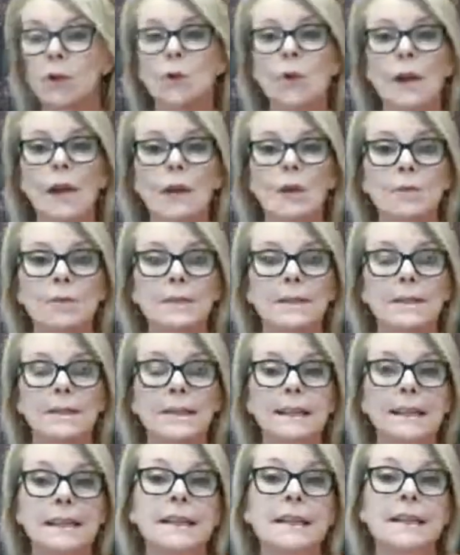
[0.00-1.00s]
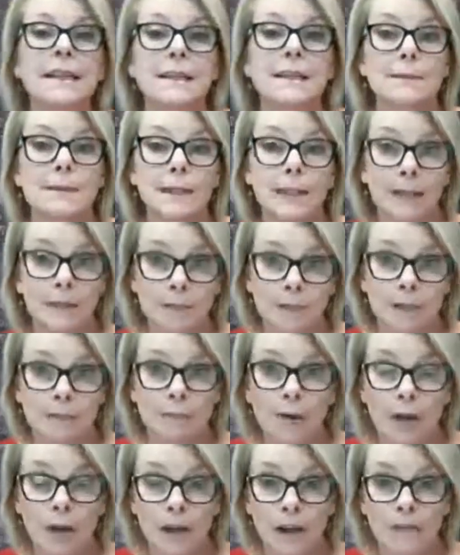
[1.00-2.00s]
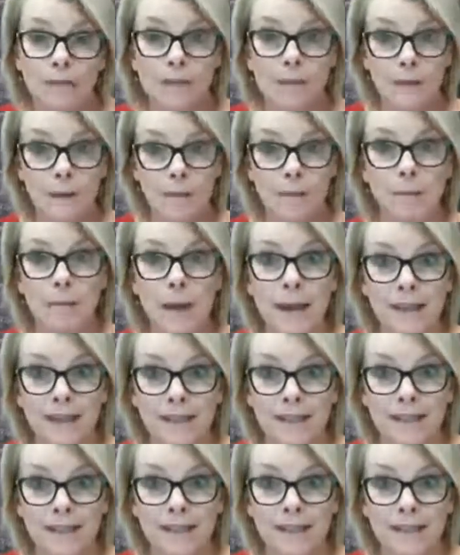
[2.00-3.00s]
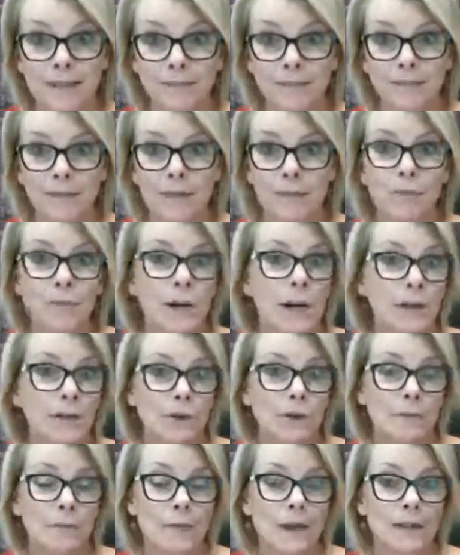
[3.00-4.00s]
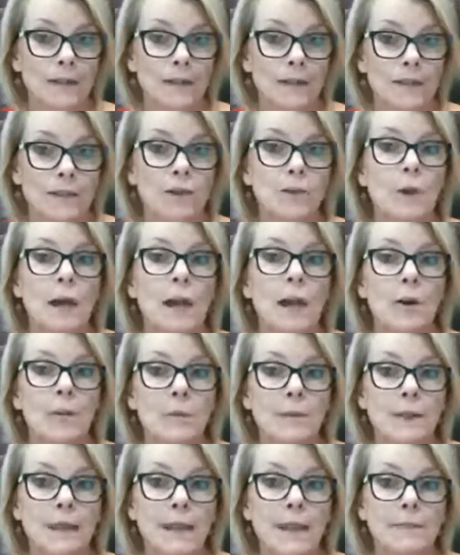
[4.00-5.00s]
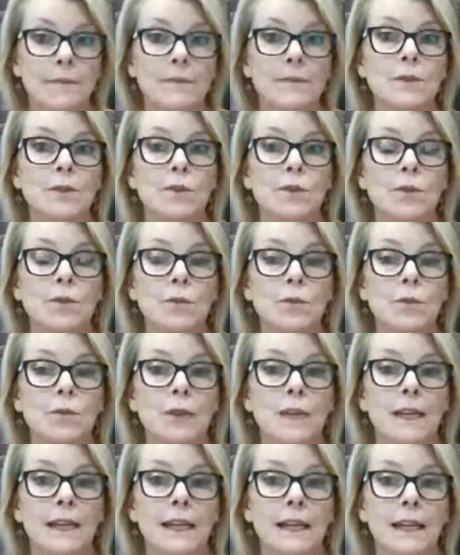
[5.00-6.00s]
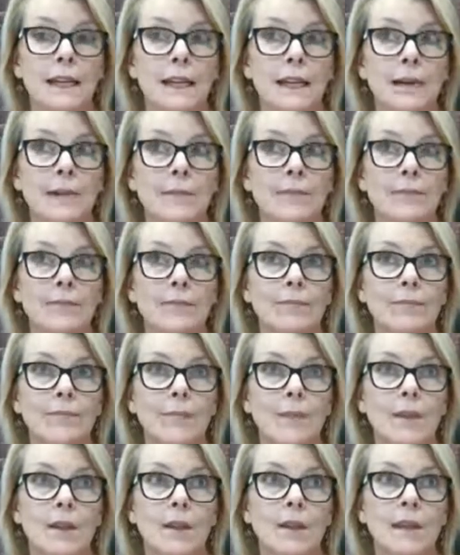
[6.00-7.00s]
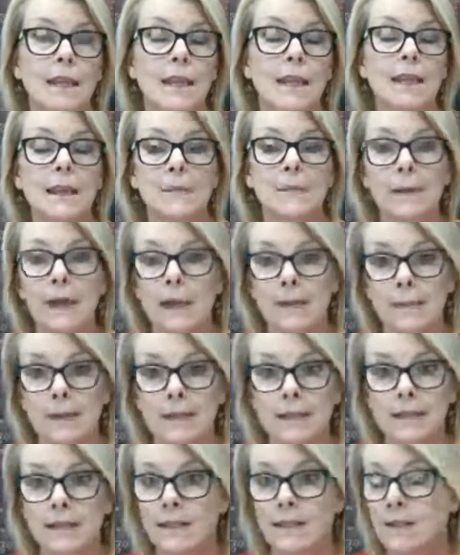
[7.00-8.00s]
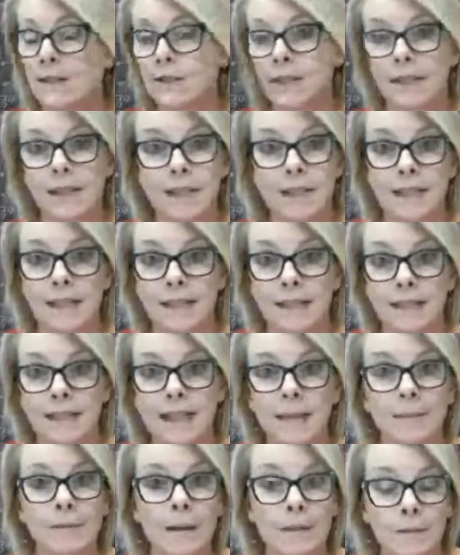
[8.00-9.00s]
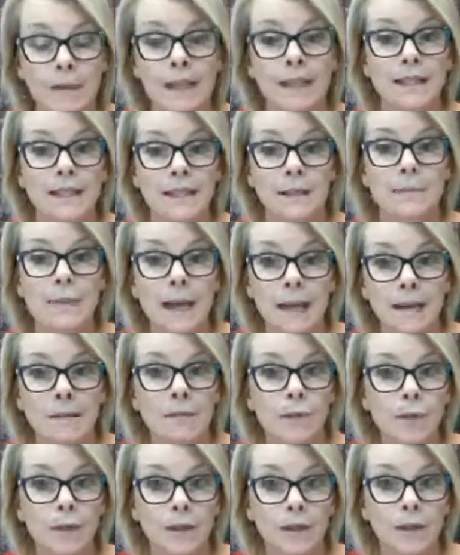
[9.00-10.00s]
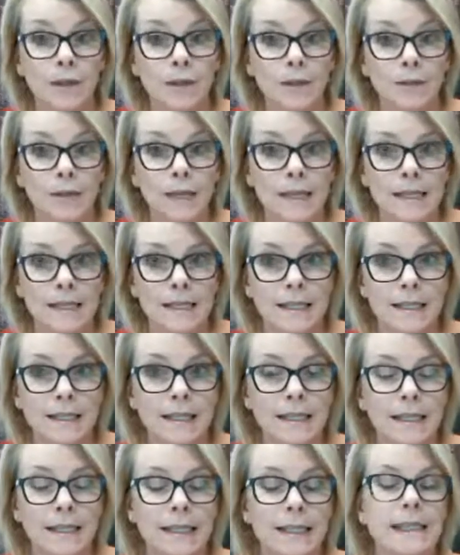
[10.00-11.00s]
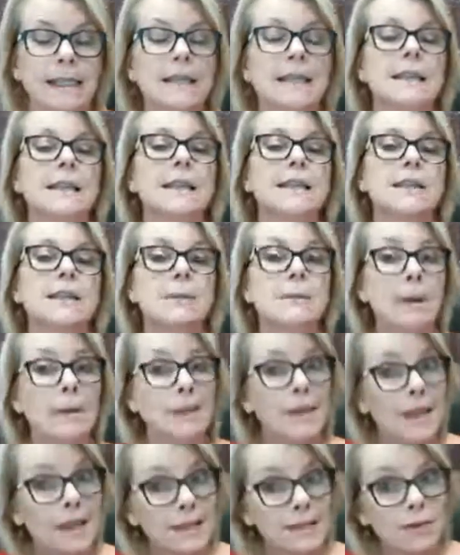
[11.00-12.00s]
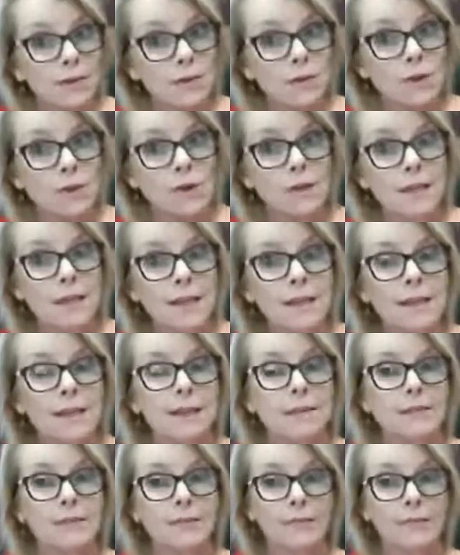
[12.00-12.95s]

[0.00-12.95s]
who helps sleep-deprived mothers, brand new mothers. You help them to get their babies so that they can sleep. Maybe that's the pain point that you hit. So maybe that's your unique